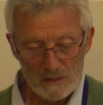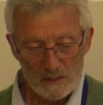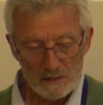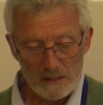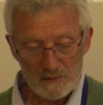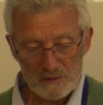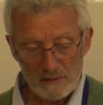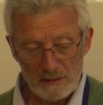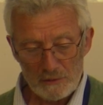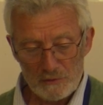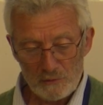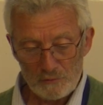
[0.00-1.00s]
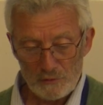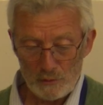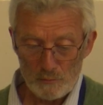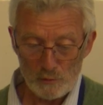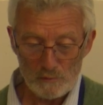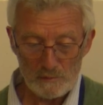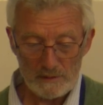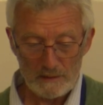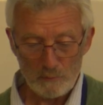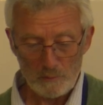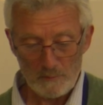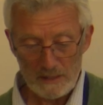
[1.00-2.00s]
Council undertook to do more
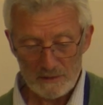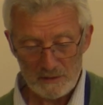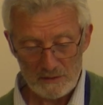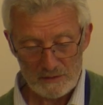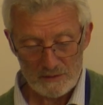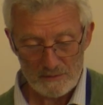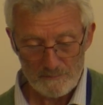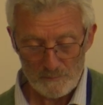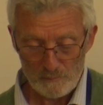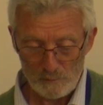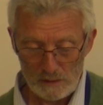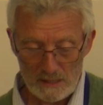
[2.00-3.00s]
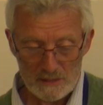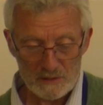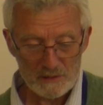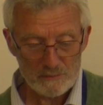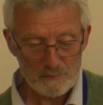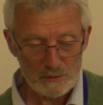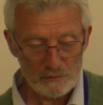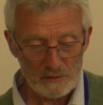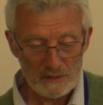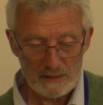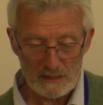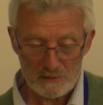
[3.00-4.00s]
frequent maintenance. Relations
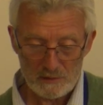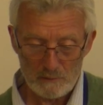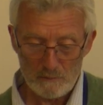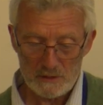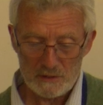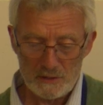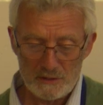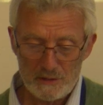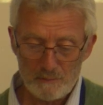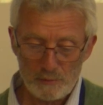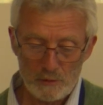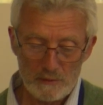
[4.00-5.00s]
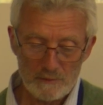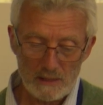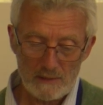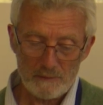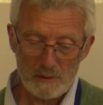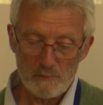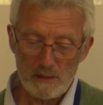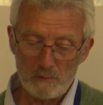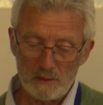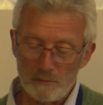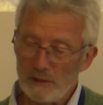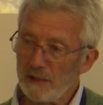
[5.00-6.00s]
between council and residents improved after the
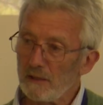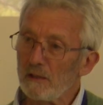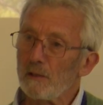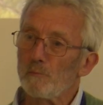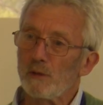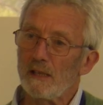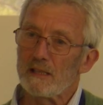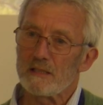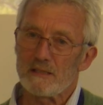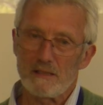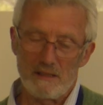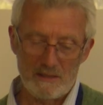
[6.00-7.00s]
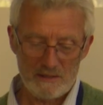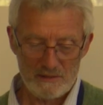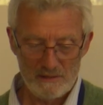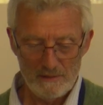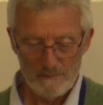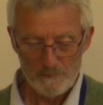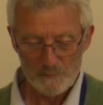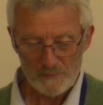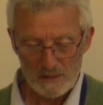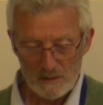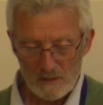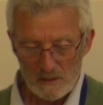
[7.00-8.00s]
public meeting, and complaints ceased.
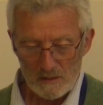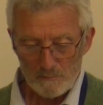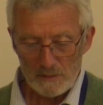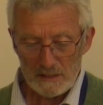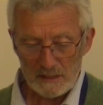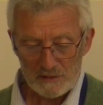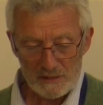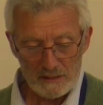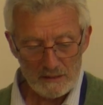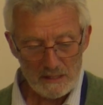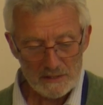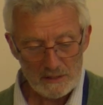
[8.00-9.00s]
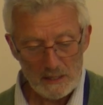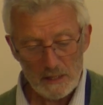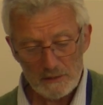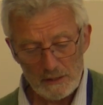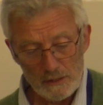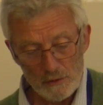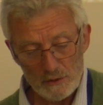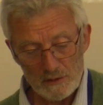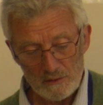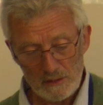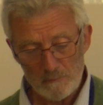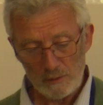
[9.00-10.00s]
Meeting attendees had had
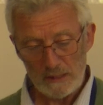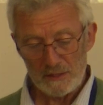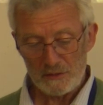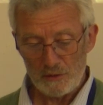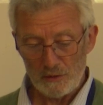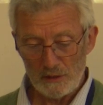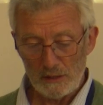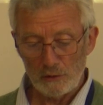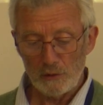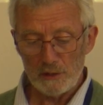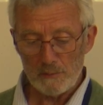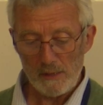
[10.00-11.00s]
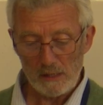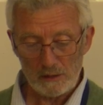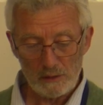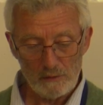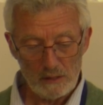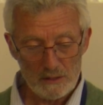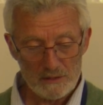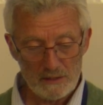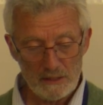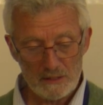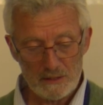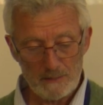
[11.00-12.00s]
their complaints heard and learned about Corellas
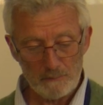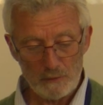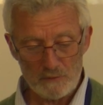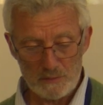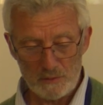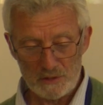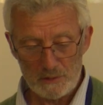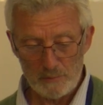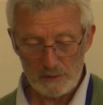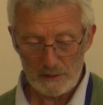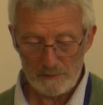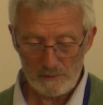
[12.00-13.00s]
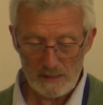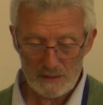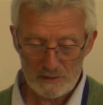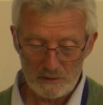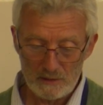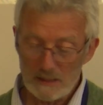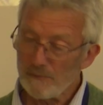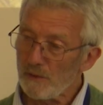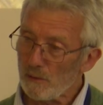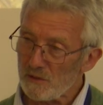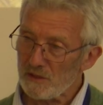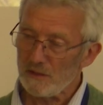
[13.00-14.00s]
and accepted responsibility for action if
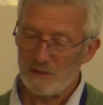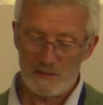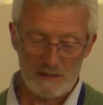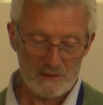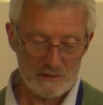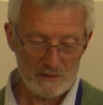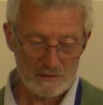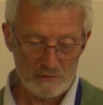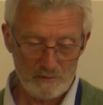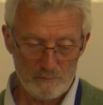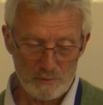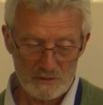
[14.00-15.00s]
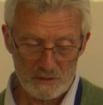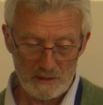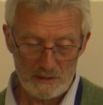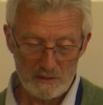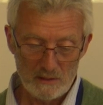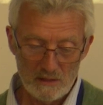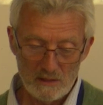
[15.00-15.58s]
there was consensus to proceed.